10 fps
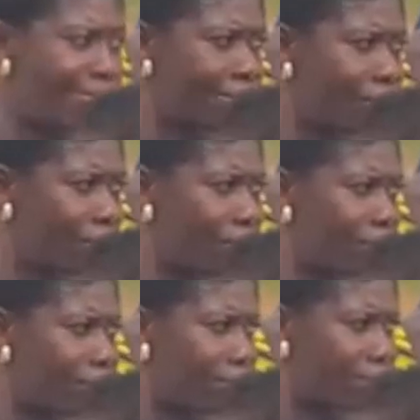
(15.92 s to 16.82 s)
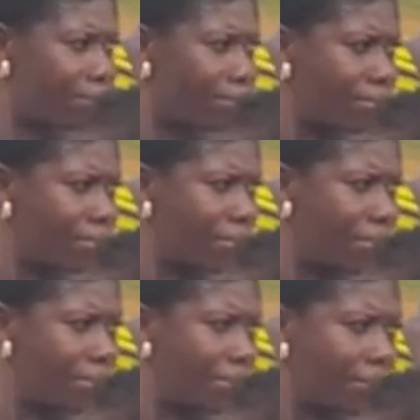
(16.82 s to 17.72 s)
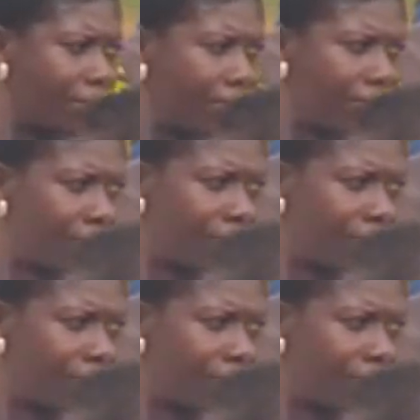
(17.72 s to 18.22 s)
[no speech]